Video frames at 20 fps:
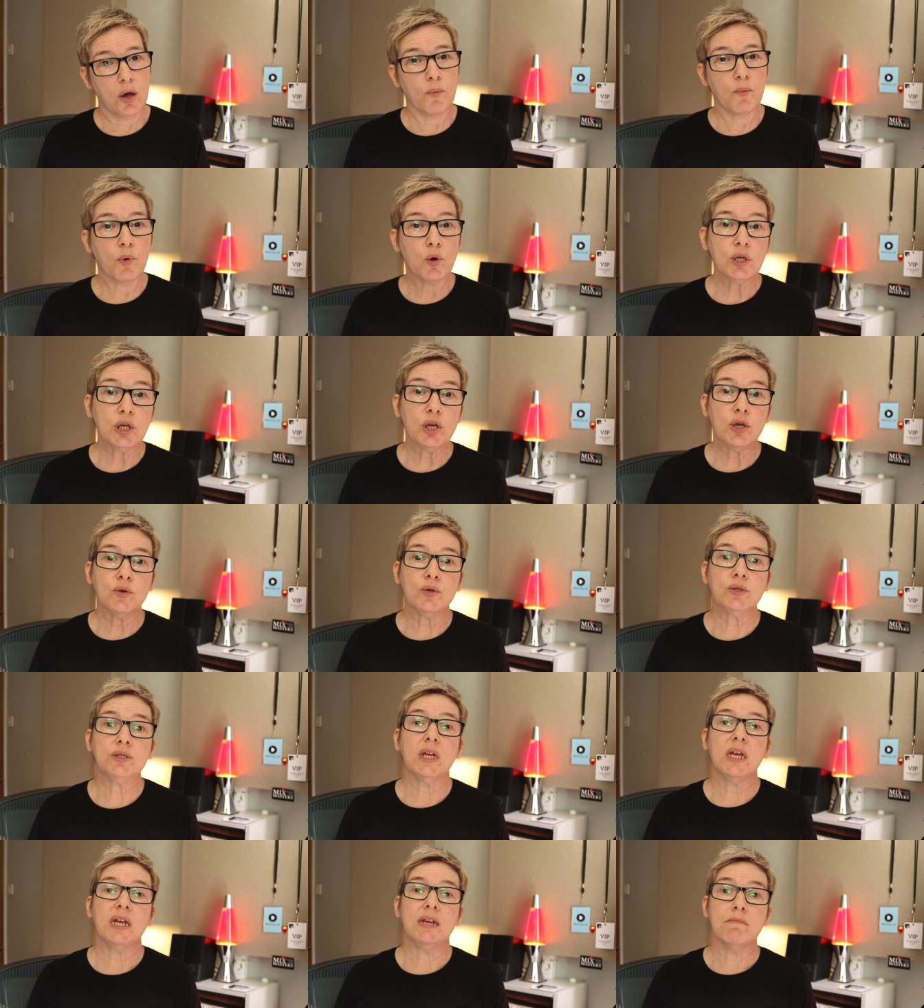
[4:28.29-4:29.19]
but
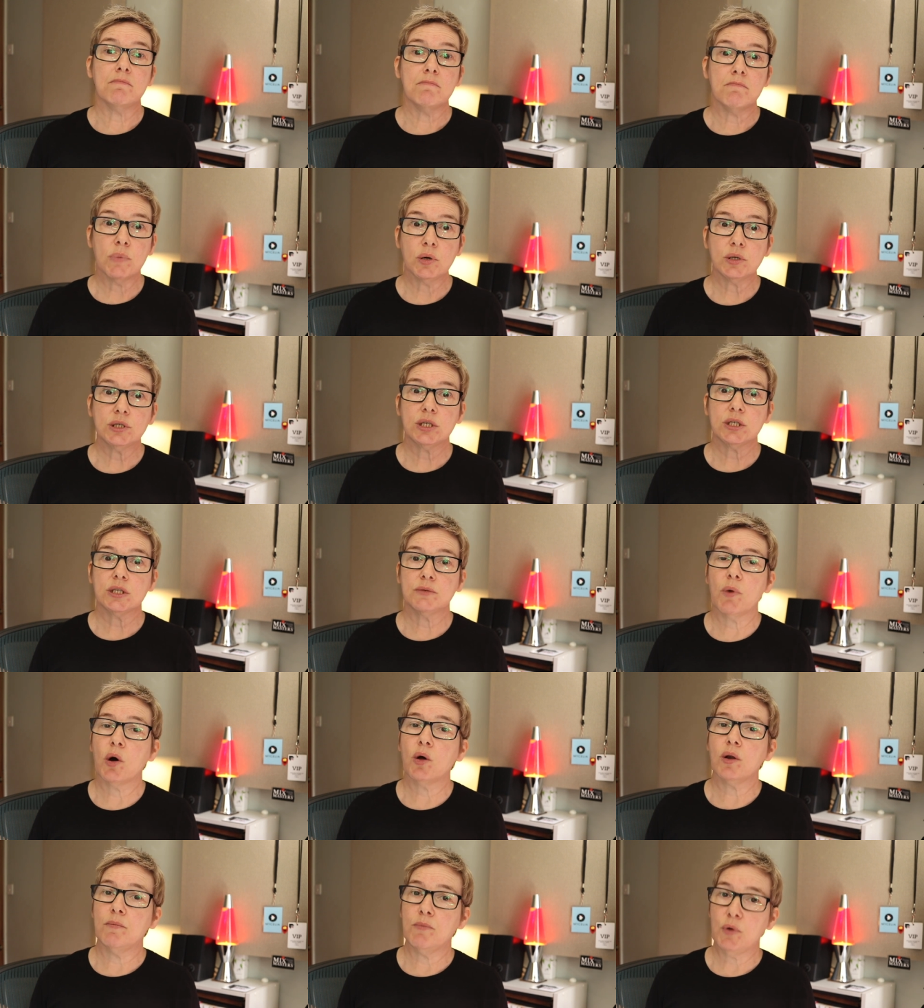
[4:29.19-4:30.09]
used in much
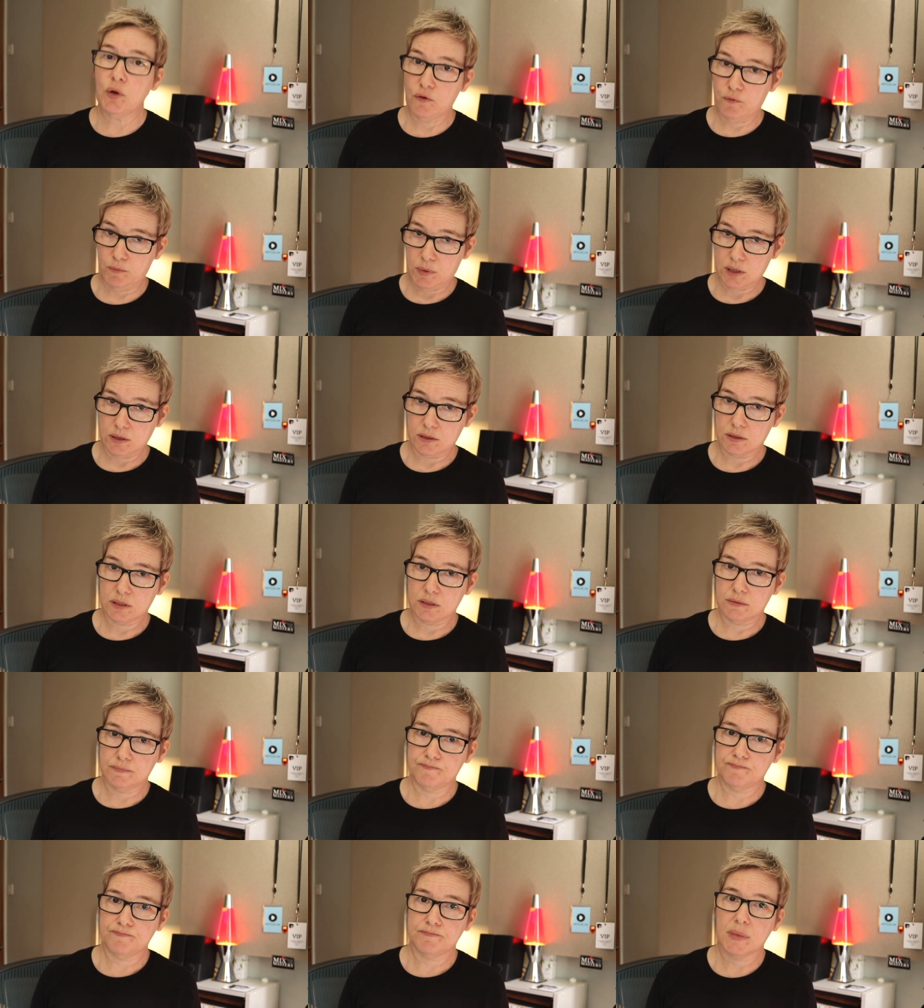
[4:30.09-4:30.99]
smaller
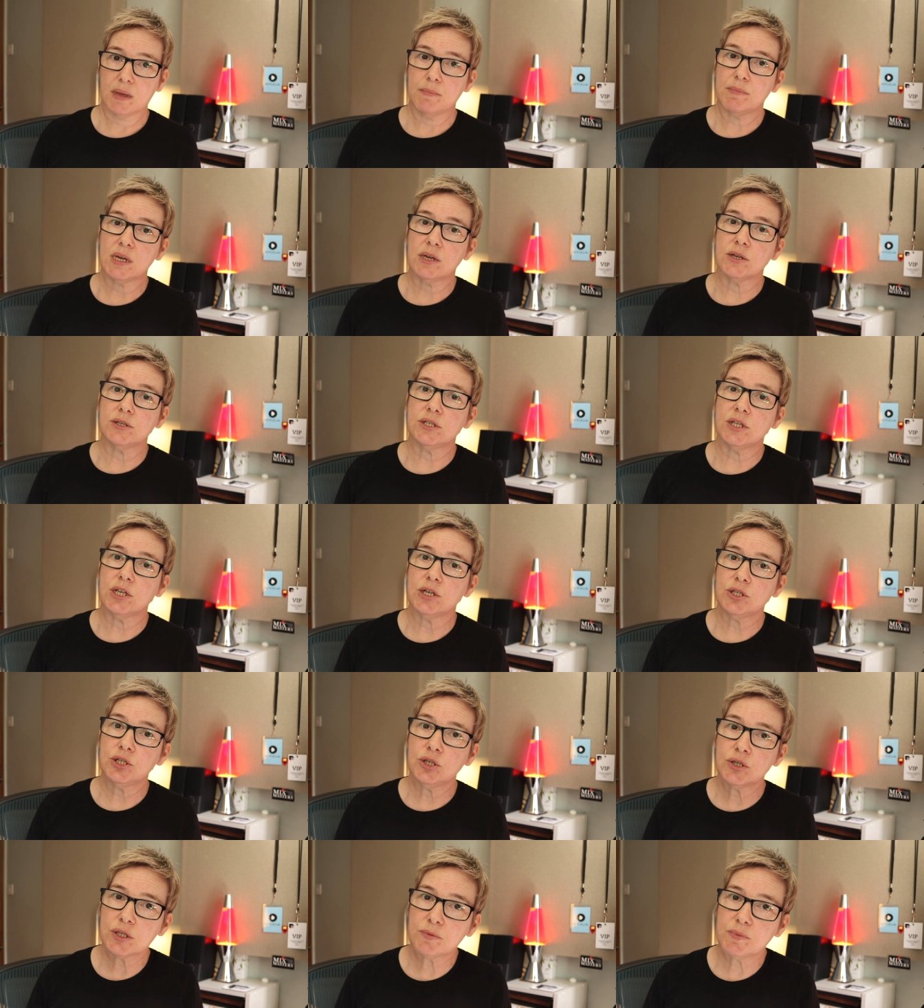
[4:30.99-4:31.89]
movements because the
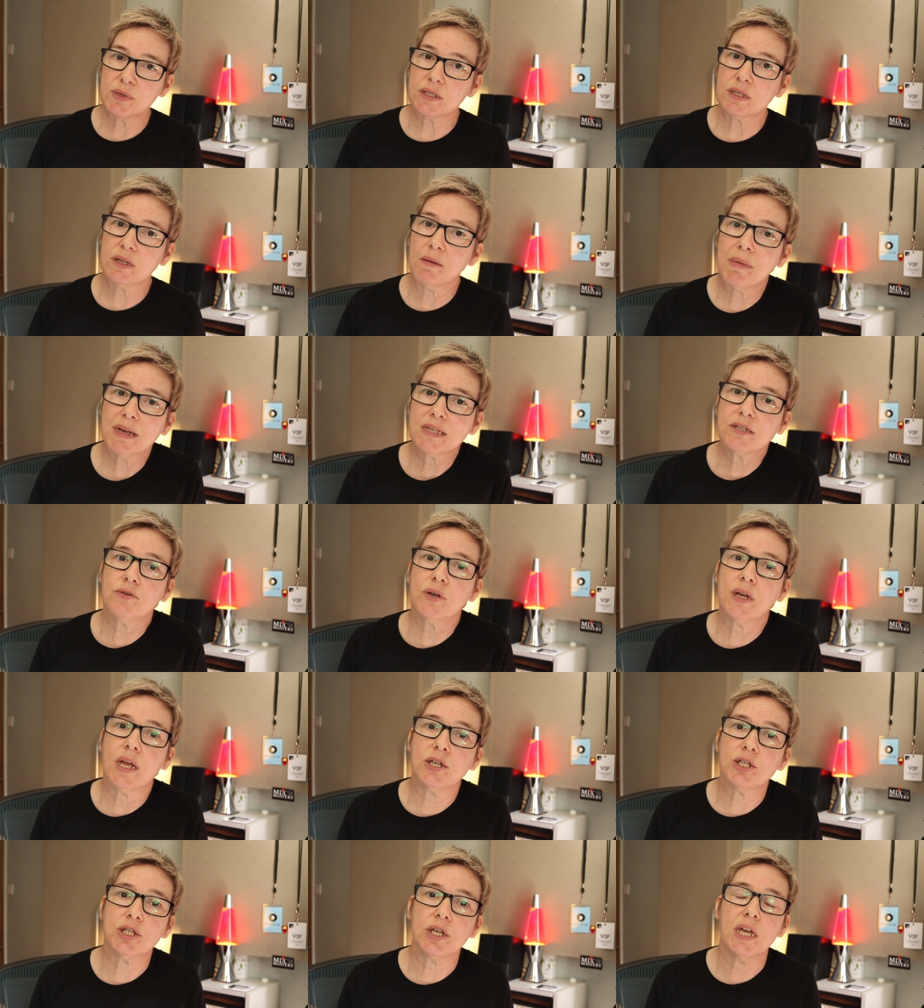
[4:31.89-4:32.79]
adjustments the
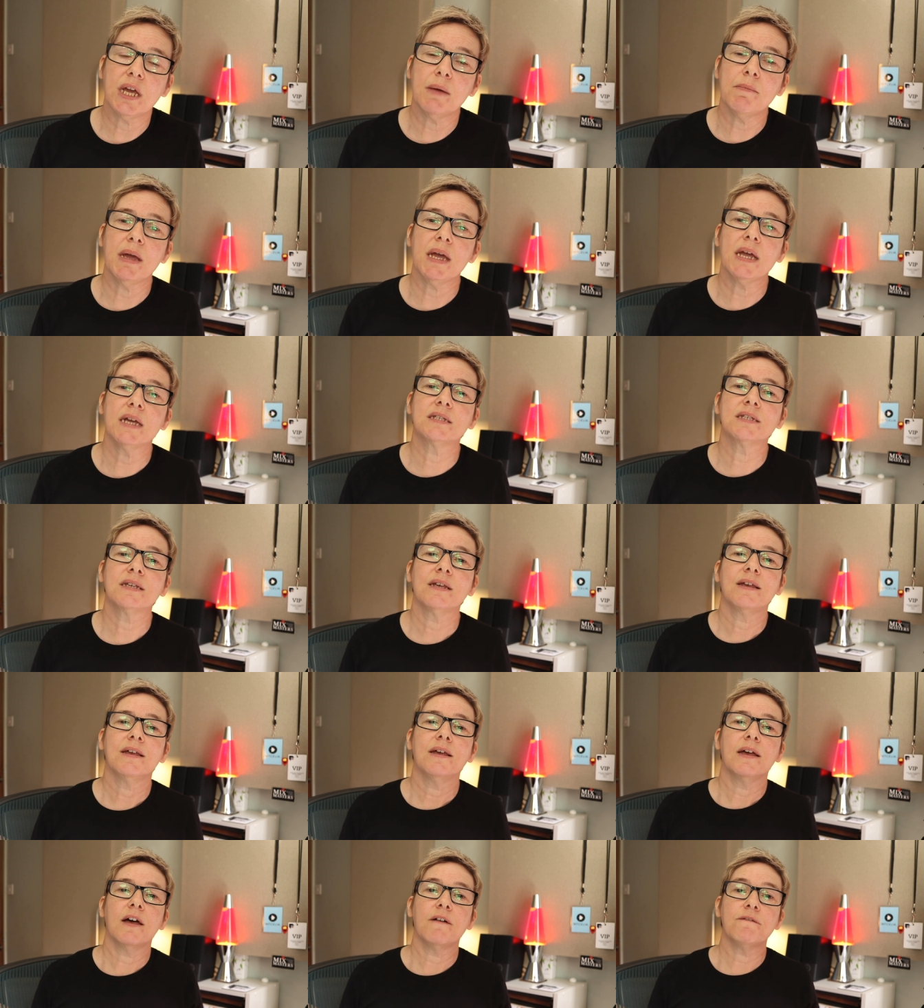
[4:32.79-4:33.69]
mastering engineer makes
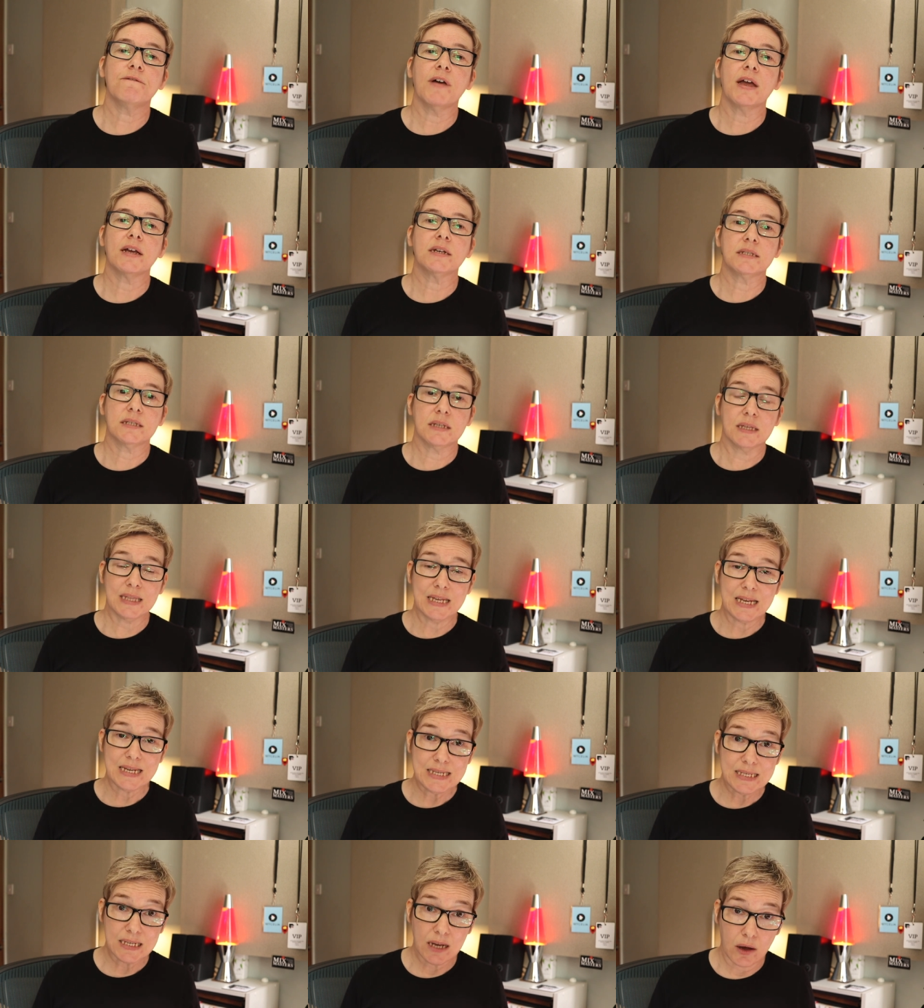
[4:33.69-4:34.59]
affects the
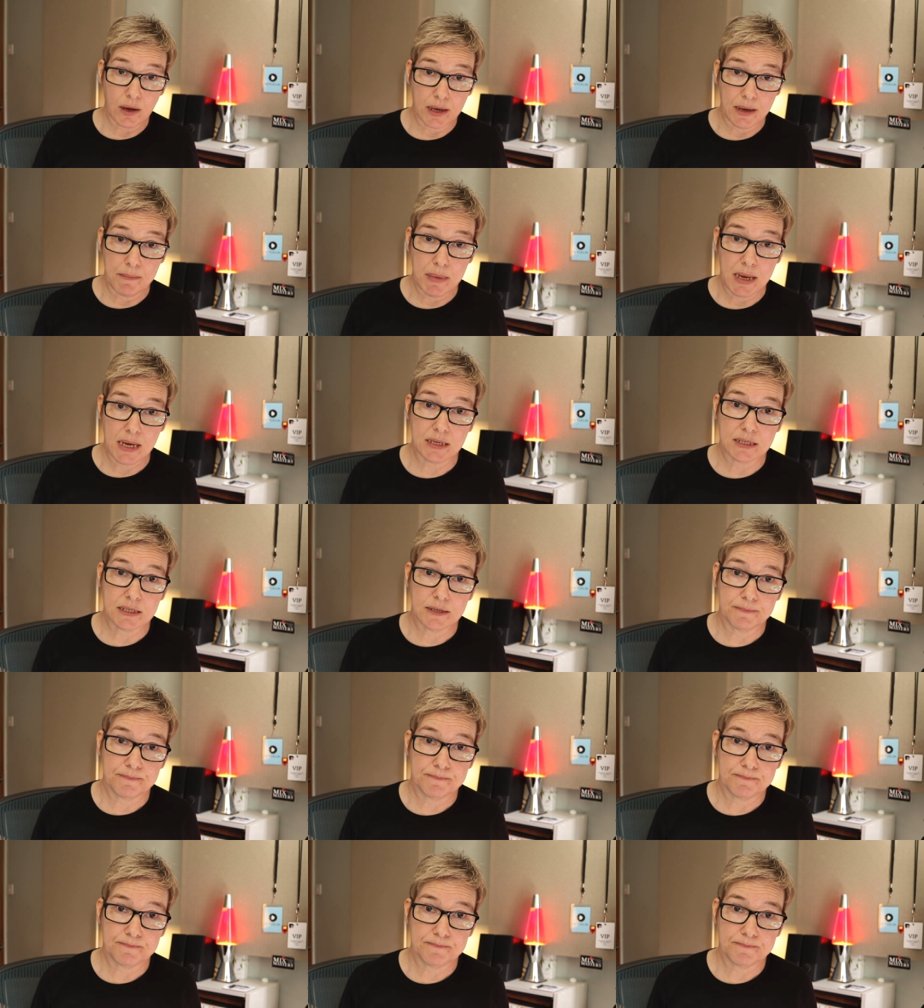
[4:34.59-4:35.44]
entire mix.